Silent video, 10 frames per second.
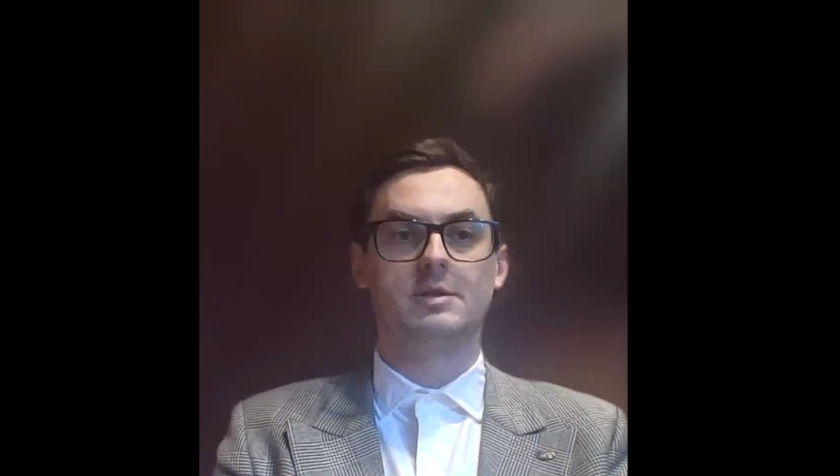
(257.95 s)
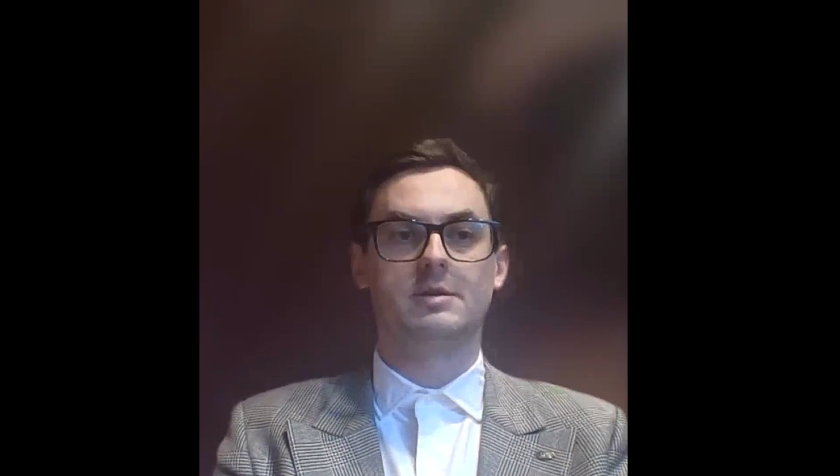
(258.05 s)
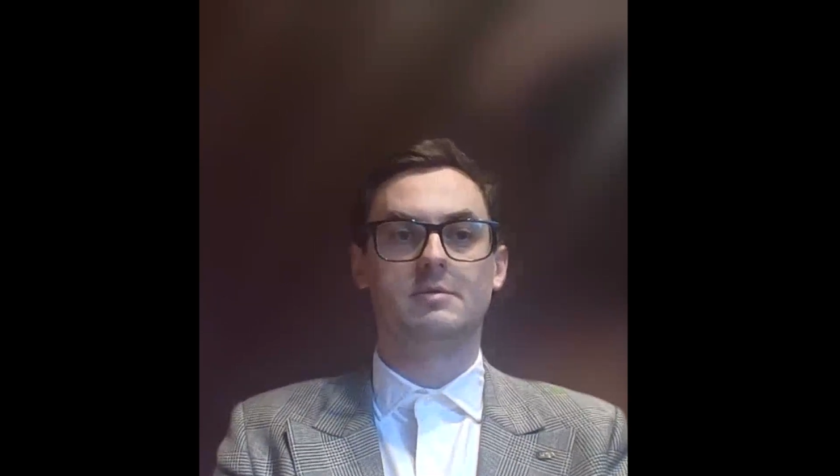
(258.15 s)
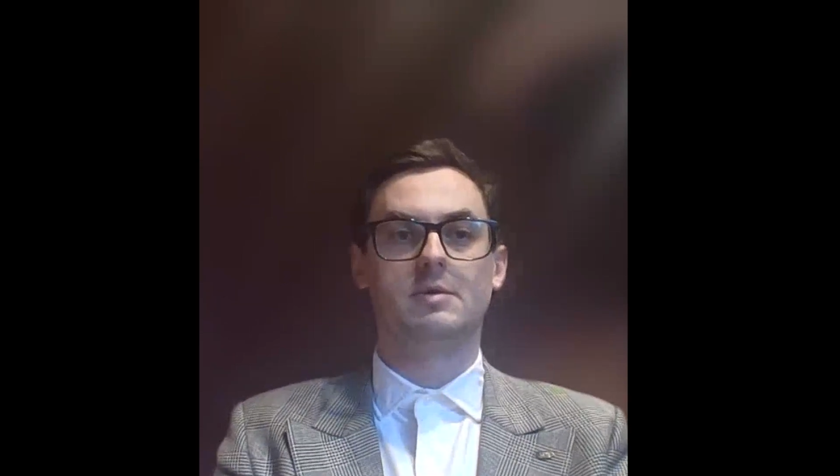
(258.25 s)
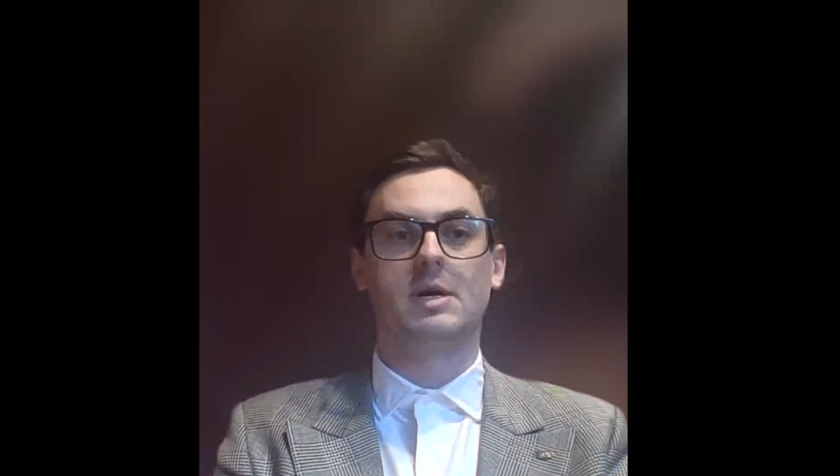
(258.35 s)

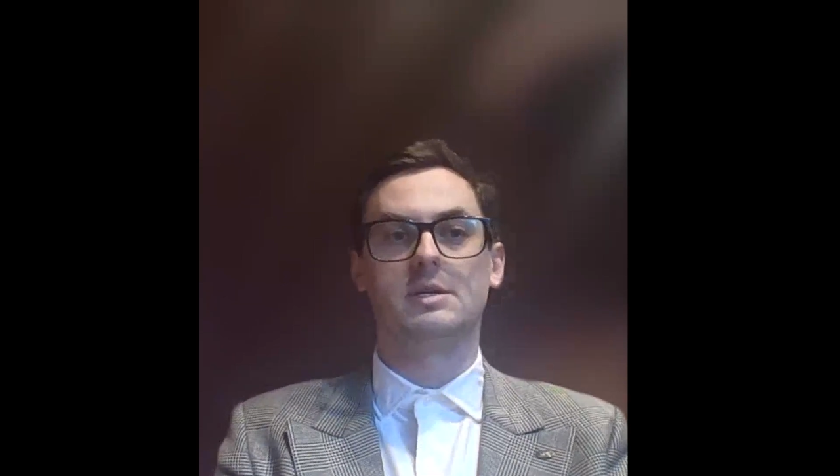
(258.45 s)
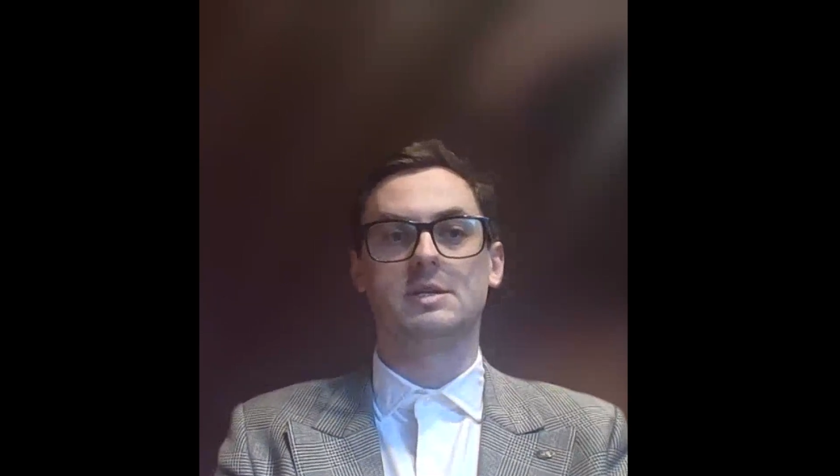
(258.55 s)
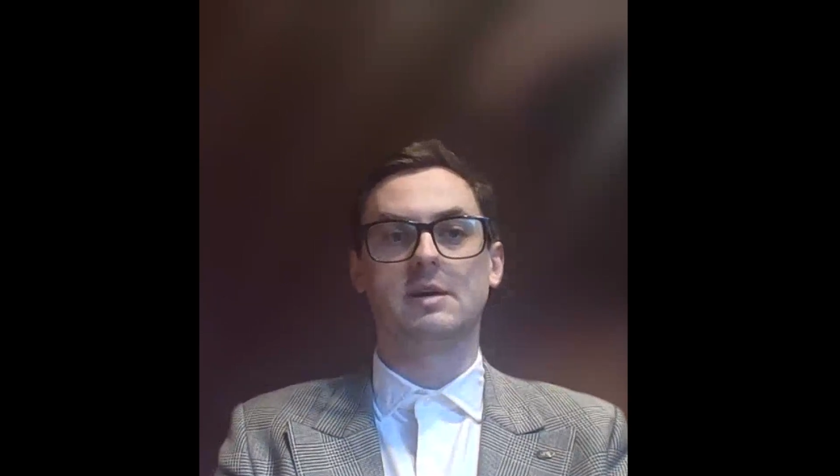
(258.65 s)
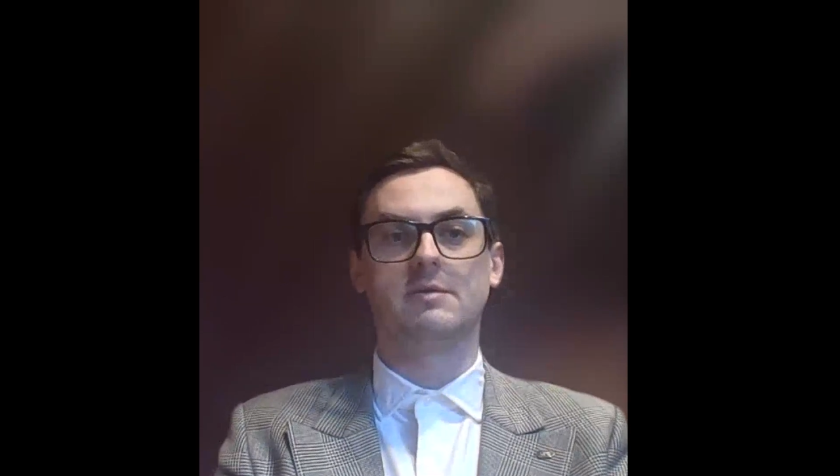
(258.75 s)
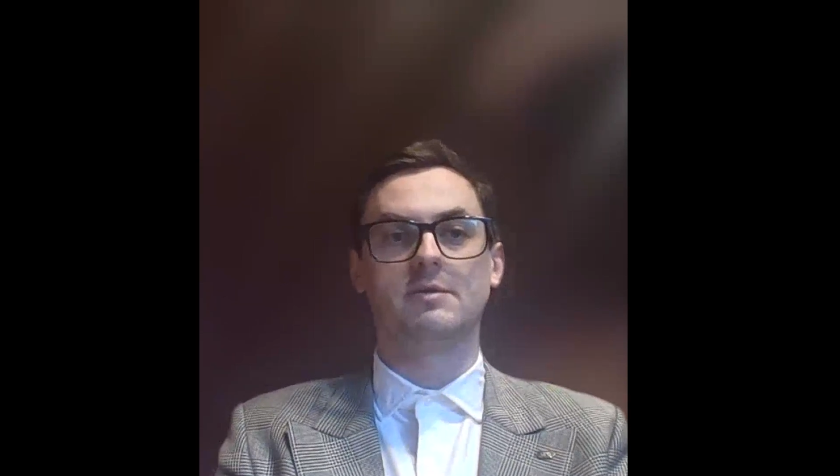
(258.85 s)
via
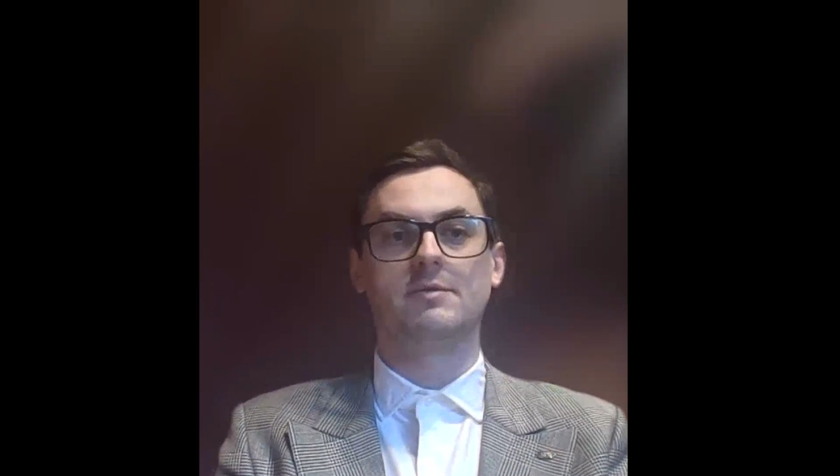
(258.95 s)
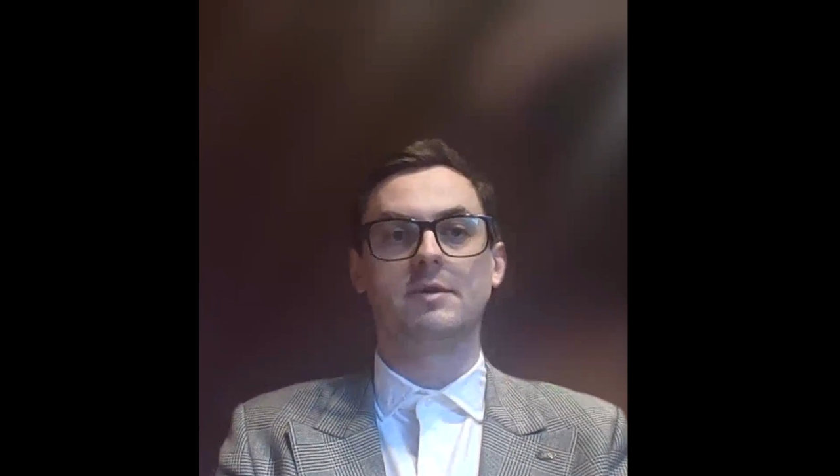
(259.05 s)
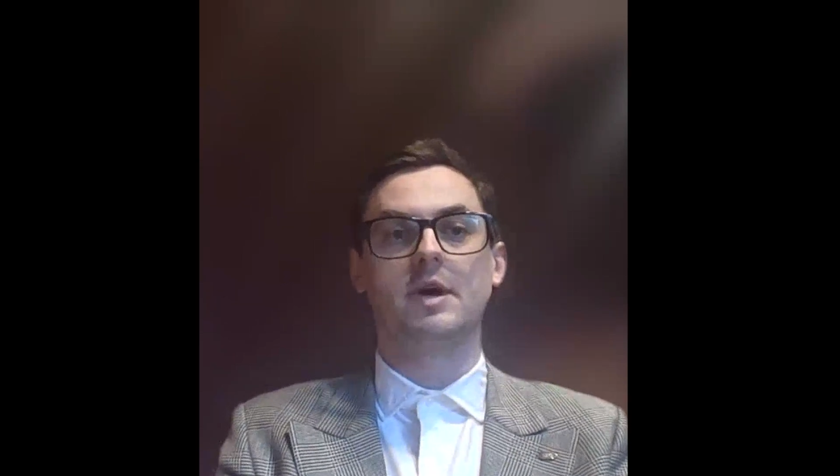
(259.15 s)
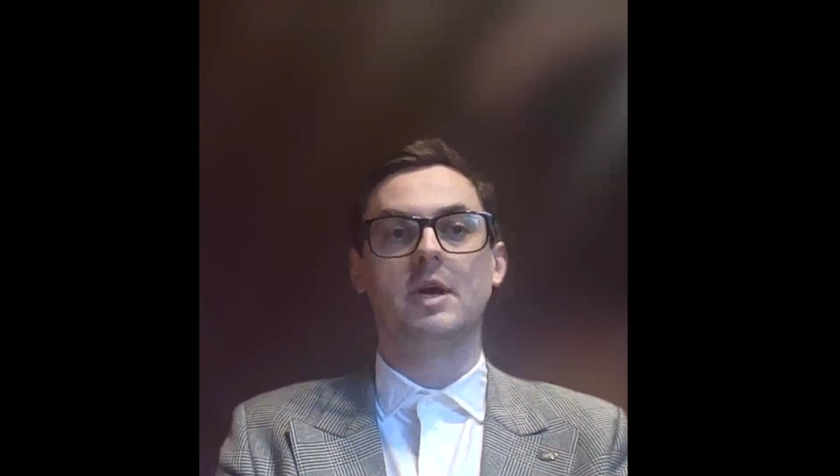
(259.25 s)
Slavkov,